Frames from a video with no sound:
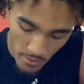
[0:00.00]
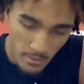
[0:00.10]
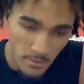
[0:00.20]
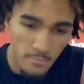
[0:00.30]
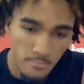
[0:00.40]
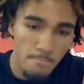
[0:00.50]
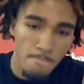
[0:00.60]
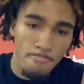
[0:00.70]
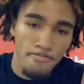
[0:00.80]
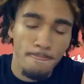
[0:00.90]

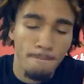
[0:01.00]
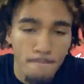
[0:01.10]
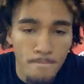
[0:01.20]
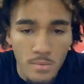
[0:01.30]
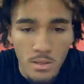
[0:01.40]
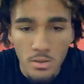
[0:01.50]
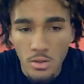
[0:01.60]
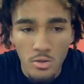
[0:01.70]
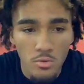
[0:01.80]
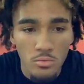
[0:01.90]
you
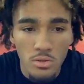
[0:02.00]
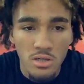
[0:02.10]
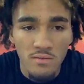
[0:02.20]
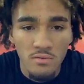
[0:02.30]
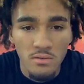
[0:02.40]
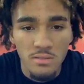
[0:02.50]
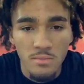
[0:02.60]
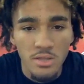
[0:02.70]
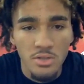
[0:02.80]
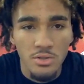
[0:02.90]
know, they're real tough on us,
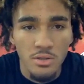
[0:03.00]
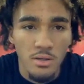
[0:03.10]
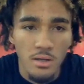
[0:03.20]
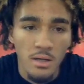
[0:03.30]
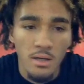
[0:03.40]
make sure,